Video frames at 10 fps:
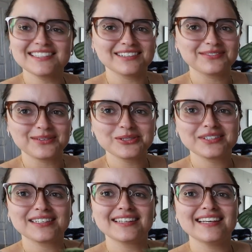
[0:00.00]

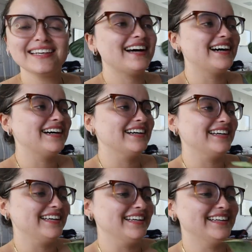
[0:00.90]
Unfortunately,
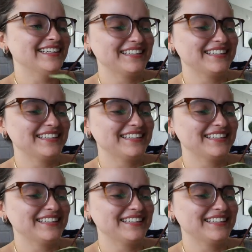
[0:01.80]
I